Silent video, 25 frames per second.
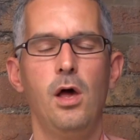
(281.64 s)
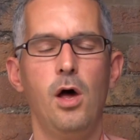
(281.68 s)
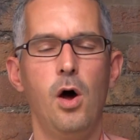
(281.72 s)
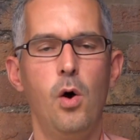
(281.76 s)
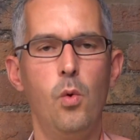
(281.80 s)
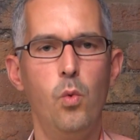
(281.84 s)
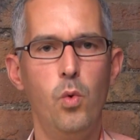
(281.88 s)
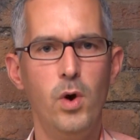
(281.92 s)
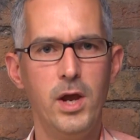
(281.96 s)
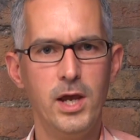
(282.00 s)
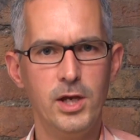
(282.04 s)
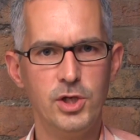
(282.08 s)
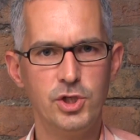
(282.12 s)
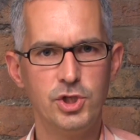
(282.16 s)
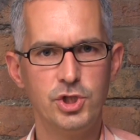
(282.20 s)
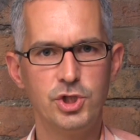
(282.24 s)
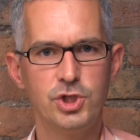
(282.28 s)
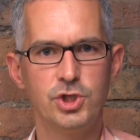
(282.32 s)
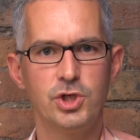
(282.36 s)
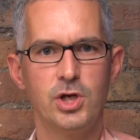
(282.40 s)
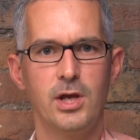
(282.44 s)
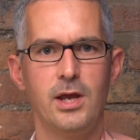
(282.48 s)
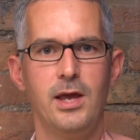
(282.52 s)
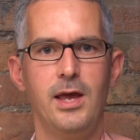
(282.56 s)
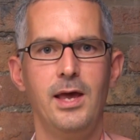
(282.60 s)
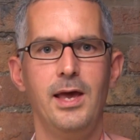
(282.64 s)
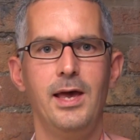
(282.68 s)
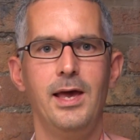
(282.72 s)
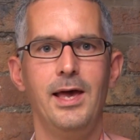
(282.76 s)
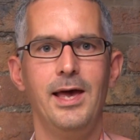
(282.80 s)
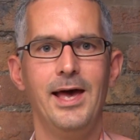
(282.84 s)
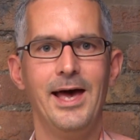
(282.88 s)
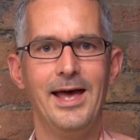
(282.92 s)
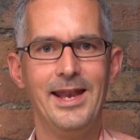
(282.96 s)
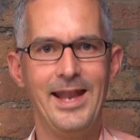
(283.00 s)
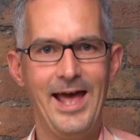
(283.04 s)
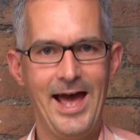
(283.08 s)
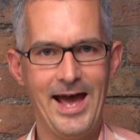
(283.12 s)
a wish,
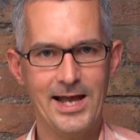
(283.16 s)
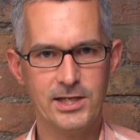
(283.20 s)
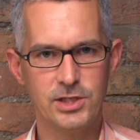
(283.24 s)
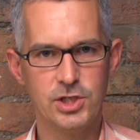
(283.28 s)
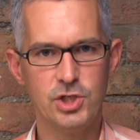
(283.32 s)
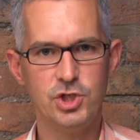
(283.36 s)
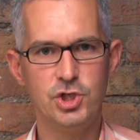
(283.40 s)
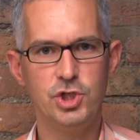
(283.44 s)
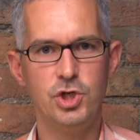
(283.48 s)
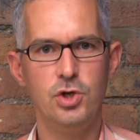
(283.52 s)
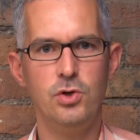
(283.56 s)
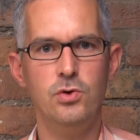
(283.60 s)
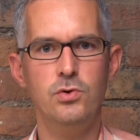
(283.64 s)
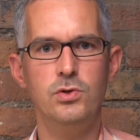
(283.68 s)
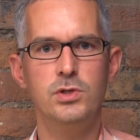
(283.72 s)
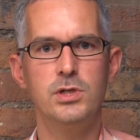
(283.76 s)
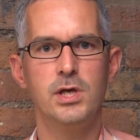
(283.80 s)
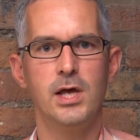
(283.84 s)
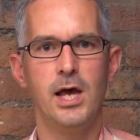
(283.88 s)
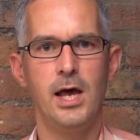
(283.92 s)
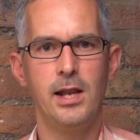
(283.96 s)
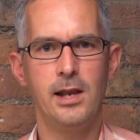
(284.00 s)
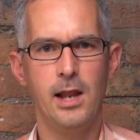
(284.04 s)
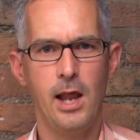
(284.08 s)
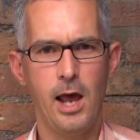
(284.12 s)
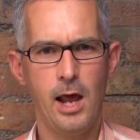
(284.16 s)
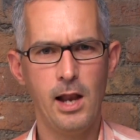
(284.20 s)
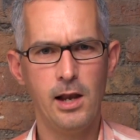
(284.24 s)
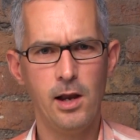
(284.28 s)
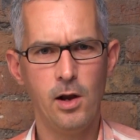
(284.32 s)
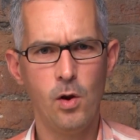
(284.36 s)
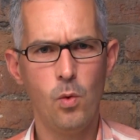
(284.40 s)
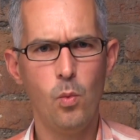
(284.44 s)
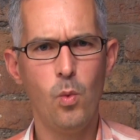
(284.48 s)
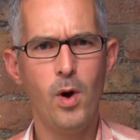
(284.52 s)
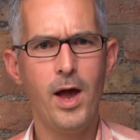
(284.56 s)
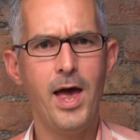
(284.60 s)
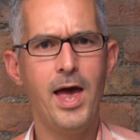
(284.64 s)
an attitude, and
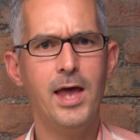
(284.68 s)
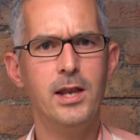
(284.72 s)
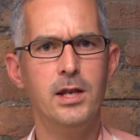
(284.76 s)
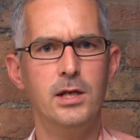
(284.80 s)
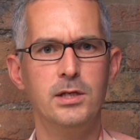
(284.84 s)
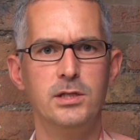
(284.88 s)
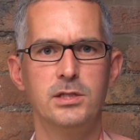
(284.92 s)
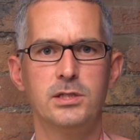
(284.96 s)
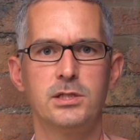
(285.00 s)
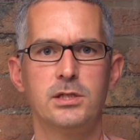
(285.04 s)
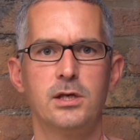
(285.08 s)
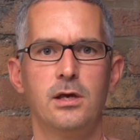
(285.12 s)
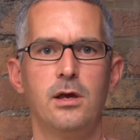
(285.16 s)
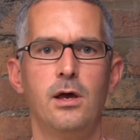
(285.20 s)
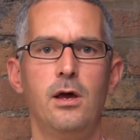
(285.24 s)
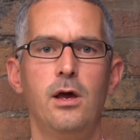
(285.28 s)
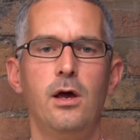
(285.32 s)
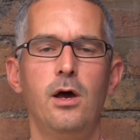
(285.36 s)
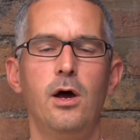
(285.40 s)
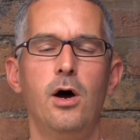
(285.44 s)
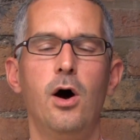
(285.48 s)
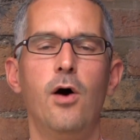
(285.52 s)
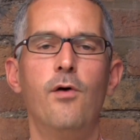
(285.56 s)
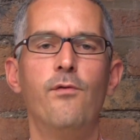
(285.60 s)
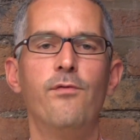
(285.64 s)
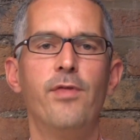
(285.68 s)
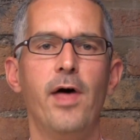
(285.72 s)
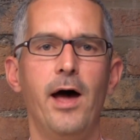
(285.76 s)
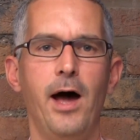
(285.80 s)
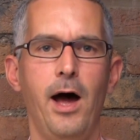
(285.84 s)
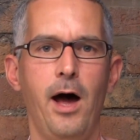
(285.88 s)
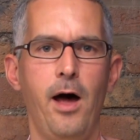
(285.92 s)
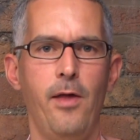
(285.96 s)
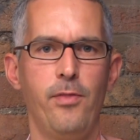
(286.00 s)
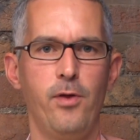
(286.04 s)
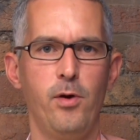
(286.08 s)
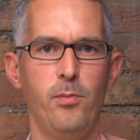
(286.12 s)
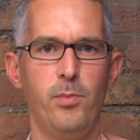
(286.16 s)
an awareness of
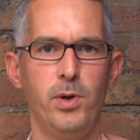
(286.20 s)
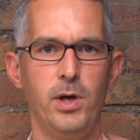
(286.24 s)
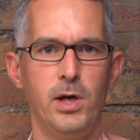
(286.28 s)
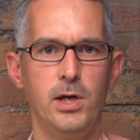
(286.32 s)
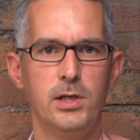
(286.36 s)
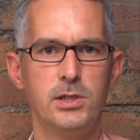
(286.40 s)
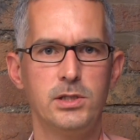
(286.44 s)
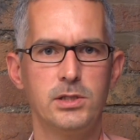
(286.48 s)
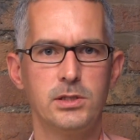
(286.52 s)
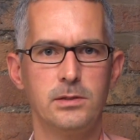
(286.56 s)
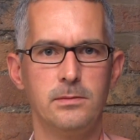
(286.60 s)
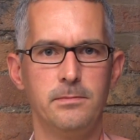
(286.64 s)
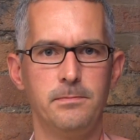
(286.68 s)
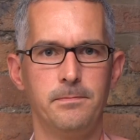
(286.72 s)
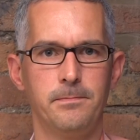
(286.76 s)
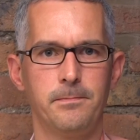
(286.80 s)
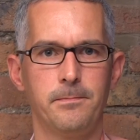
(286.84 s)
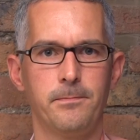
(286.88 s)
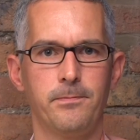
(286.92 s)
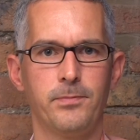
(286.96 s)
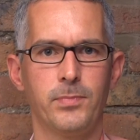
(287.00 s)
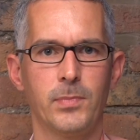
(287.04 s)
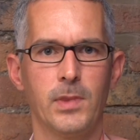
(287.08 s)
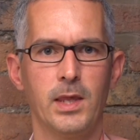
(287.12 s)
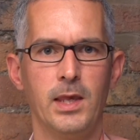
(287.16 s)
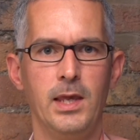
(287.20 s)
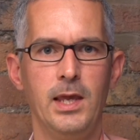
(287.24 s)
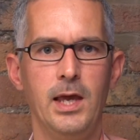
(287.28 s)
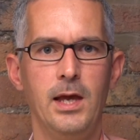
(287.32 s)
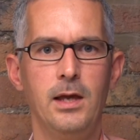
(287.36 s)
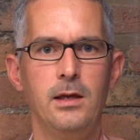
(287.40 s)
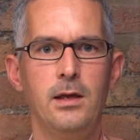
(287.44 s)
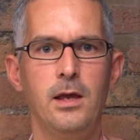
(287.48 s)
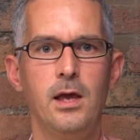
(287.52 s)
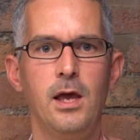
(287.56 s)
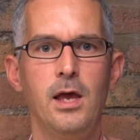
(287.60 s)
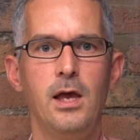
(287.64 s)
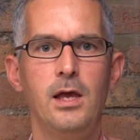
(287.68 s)
that other person.
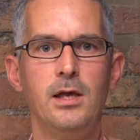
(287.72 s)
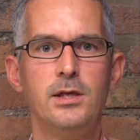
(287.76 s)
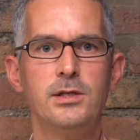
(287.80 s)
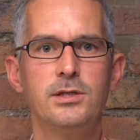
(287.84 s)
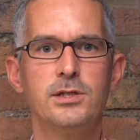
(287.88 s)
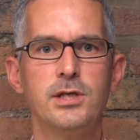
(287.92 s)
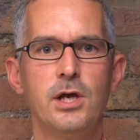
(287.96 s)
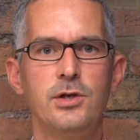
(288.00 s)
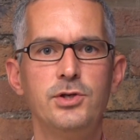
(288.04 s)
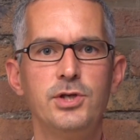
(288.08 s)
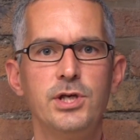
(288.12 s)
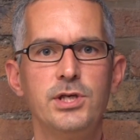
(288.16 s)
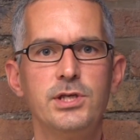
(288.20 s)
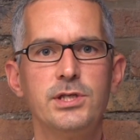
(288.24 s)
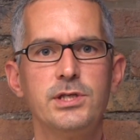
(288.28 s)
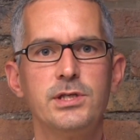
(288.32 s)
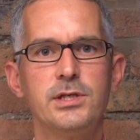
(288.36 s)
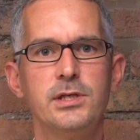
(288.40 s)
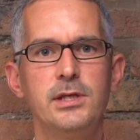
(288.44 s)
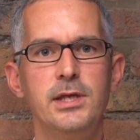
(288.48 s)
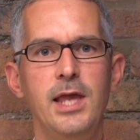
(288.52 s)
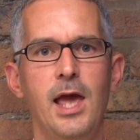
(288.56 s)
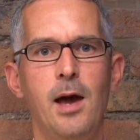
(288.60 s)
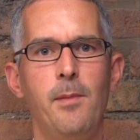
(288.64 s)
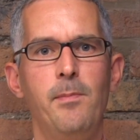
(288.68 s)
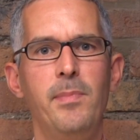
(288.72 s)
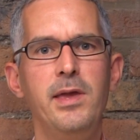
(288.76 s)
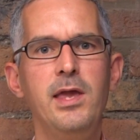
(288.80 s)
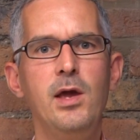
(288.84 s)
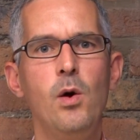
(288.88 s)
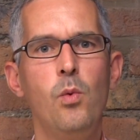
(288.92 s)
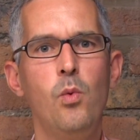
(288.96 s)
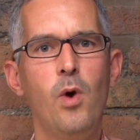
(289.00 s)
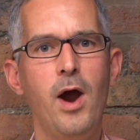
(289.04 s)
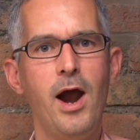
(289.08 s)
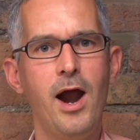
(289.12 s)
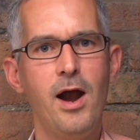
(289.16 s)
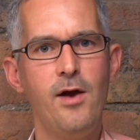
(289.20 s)
Yeah. So just, yeah, be
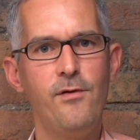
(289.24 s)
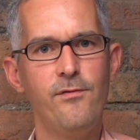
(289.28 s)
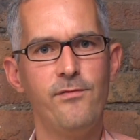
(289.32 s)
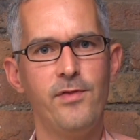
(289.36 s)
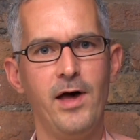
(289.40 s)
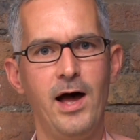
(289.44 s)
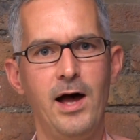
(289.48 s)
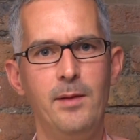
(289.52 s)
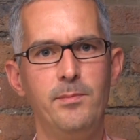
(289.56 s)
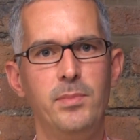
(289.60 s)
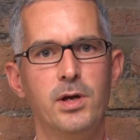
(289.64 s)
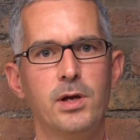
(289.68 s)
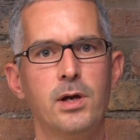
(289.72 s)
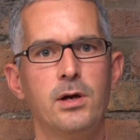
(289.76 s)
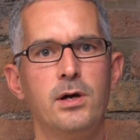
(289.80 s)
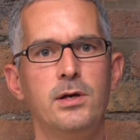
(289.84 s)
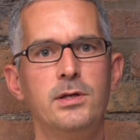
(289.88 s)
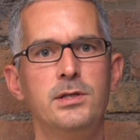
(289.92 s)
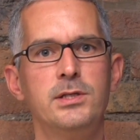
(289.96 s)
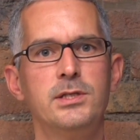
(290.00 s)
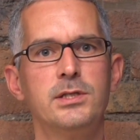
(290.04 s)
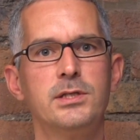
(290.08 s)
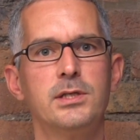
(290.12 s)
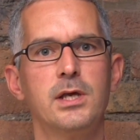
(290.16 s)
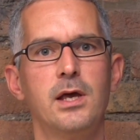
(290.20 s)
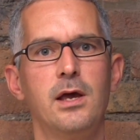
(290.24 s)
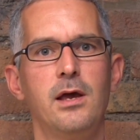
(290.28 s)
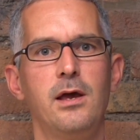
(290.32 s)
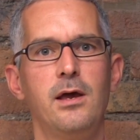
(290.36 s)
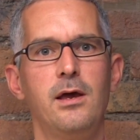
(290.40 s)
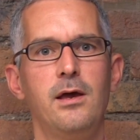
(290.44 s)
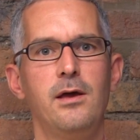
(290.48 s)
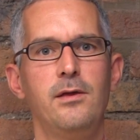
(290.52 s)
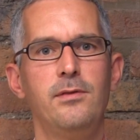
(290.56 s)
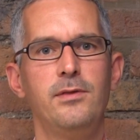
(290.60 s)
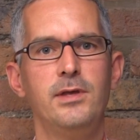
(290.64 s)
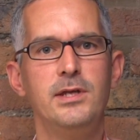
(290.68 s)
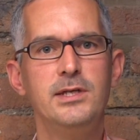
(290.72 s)
aware of that, because
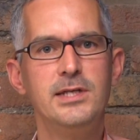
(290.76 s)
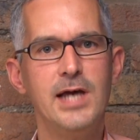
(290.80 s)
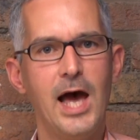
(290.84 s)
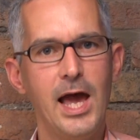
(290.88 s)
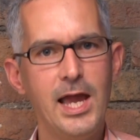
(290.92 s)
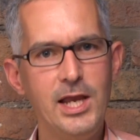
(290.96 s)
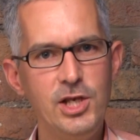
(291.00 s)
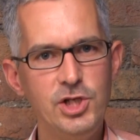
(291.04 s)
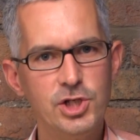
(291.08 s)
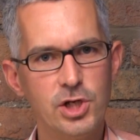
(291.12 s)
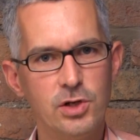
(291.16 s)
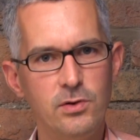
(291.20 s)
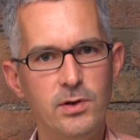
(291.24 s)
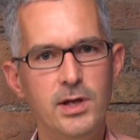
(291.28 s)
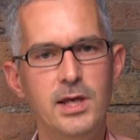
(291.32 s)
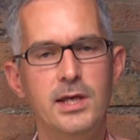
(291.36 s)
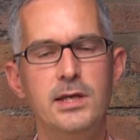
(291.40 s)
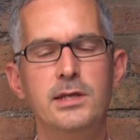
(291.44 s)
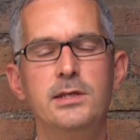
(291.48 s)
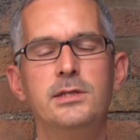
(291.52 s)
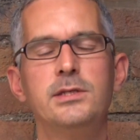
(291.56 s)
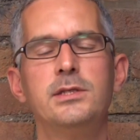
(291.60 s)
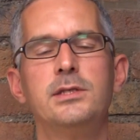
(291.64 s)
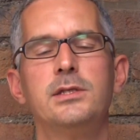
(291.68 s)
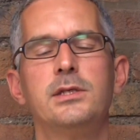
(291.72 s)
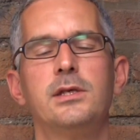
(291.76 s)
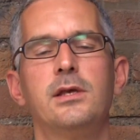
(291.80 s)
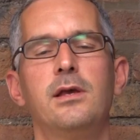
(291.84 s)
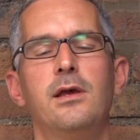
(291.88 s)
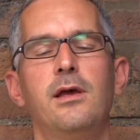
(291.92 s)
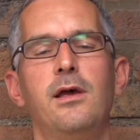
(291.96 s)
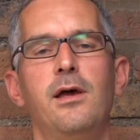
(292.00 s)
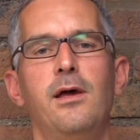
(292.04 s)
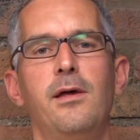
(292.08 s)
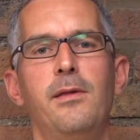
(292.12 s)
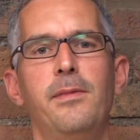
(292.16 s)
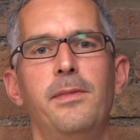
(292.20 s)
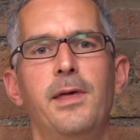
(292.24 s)
the danger is
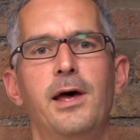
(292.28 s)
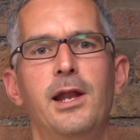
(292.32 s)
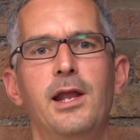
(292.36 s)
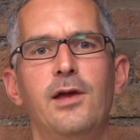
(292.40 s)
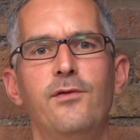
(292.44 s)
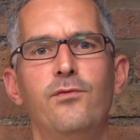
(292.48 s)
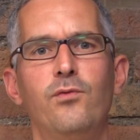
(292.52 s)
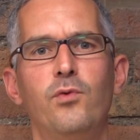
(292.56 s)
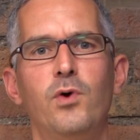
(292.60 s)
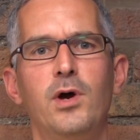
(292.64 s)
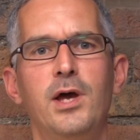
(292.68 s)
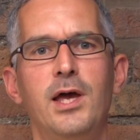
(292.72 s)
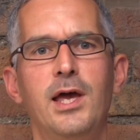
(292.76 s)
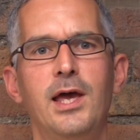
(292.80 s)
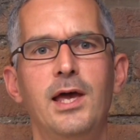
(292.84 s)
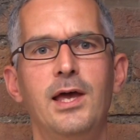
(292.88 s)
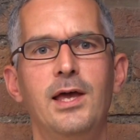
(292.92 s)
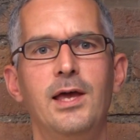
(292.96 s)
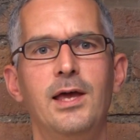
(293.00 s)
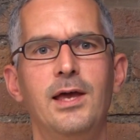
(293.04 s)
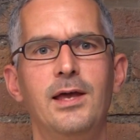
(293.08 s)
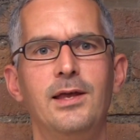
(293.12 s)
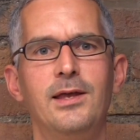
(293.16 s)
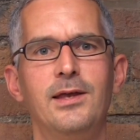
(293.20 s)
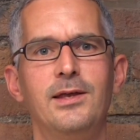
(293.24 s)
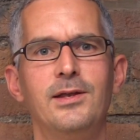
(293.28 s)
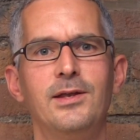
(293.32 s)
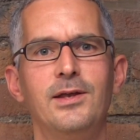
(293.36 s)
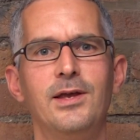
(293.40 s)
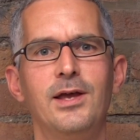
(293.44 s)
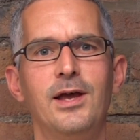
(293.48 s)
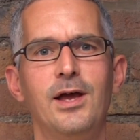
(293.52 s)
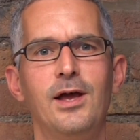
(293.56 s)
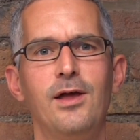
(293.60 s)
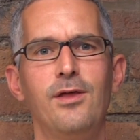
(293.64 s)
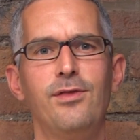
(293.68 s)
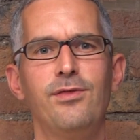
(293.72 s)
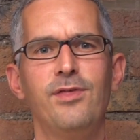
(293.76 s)
that if we
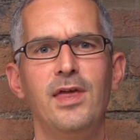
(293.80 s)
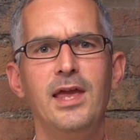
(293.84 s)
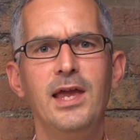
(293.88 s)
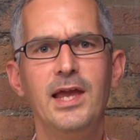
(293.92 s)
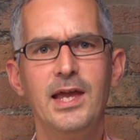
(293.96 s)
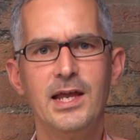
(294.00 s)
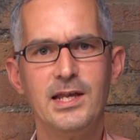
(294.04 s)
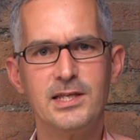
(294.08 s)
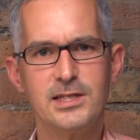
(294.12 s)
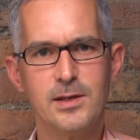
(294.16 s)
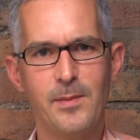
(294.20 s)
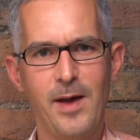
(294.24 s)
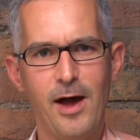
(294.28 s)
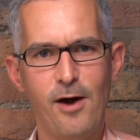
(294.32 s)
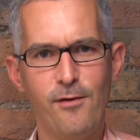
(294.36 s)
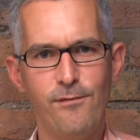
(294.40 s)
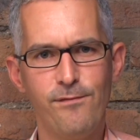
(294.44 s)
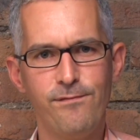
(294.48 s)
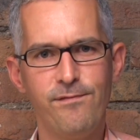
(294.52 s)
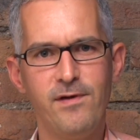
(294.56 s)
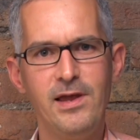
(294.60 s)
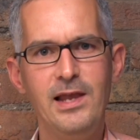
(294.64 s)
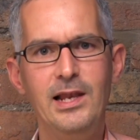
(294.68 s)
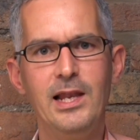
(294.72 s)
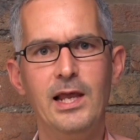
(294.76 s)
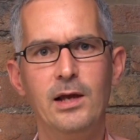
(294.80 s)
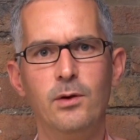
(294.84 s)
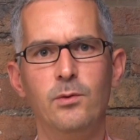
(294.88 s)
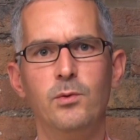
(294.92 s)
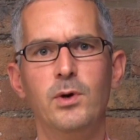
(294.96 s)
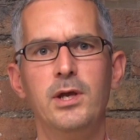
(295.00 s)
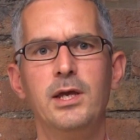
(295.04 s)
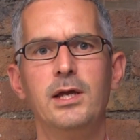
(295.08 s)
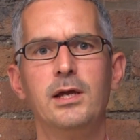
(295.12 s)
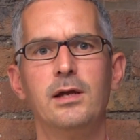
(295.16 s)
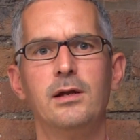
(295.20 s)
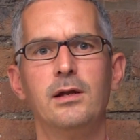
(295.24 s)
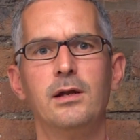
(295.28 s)
think it's about feeling,
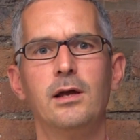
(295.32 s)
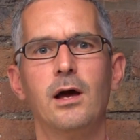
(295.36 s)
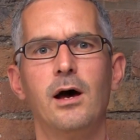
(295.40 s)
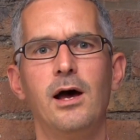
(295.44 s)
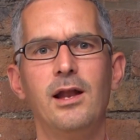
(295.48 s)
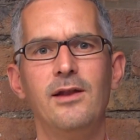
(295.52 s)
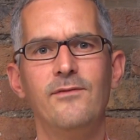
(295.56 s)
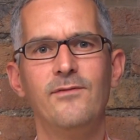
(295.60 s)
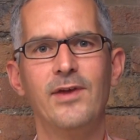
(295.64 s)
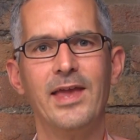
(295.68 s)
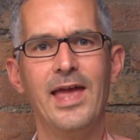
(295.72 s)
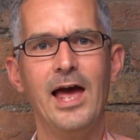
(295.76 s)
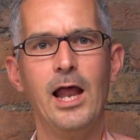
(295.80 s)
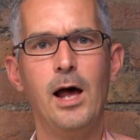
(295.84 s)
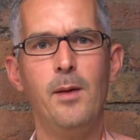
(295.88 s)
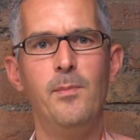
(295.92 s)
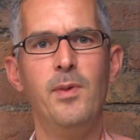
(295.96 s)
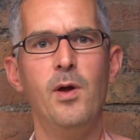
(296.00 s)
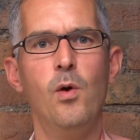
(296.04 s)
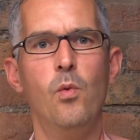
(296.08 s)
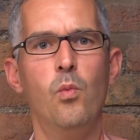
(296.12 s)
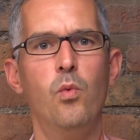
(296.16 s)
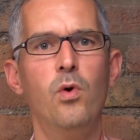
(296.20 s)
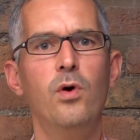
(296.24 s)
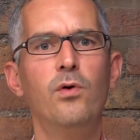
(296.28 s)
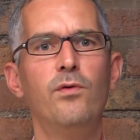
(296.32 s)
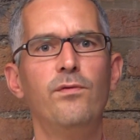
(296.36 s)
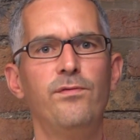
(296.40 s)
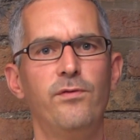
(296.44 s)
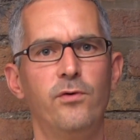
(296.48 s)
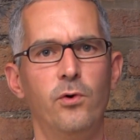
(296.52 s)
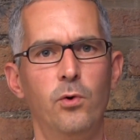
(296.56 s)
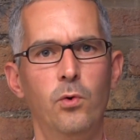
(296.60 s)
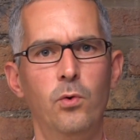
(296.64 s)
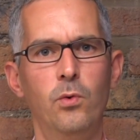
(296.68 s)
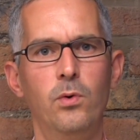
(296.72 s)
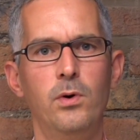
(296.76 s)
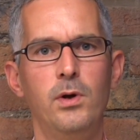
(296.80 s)
we can kind of get a bit
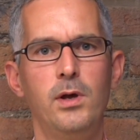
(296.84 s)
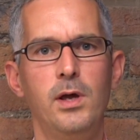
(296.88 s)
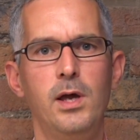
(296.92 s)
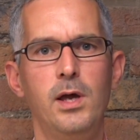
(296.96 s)
willful.